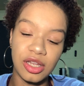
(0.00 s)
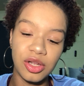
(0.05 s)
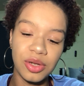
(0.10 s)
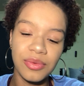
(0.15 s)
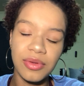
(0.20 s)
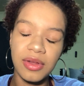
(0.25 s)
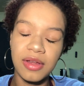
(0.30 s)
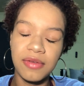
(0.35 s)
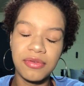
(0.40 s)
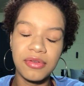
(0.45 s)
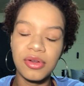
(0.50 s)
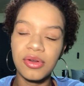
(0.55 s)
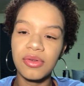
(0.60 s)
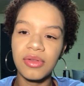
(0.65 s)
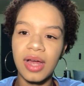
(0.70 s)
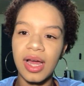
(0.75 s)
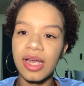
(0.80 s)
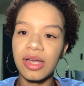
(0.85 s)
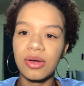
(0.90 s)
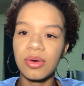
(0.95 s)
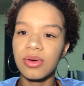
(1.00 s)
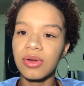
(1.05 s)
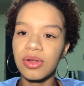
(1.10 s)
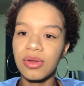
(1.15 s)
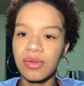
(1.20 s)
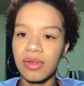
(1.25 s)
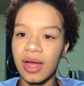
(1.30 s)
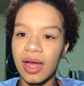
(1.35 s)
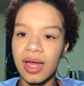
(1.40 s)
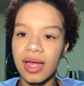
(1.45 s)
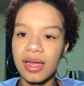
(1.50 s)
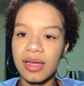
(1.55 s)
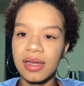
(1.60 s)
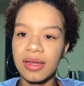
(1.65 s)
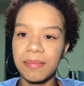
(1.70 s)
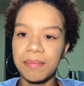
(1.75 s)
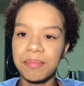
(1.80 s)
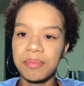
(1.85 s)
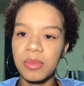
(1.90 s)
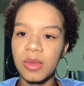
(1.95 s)
If you like who you like,
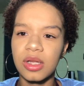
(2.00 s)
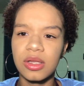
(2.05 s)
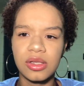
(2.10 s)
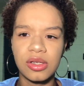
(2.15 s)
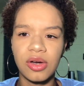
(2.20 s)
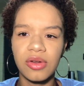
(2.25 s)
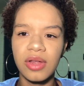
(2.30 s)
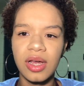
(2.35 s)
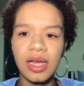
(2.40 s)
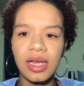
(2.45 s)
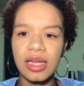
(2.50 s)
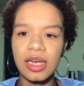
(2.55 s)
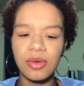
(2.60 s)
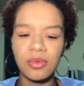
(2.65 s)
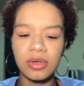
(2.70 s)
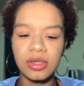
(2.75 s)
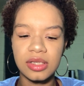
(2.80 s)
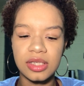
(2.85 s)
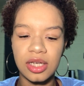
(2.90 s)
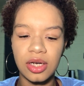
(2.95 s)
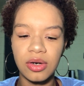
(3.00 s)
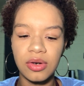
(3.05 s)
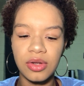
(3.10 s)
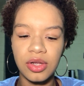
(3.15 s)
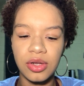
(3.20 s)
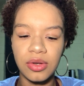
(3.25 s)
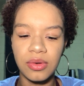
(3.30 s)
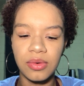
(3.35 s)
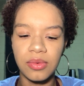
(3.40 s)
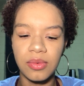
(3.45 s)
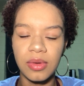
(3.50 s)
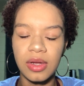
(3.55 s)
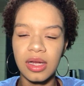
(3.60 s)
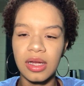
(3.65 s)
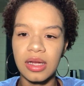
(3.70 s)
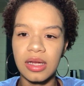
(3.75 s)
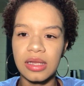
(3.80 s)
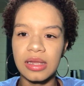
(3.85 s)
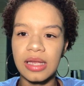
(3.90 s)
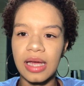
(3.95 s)
don't let anyone tell you
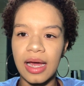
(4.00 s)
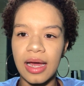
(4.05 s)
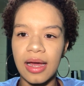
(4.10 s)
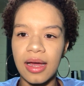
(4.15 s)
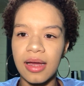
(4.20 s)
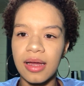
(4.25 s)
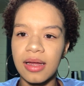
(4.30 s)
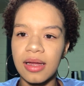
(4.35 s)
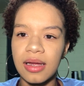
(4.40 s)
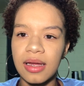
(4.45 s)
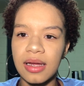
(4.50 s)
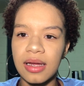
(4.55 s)
that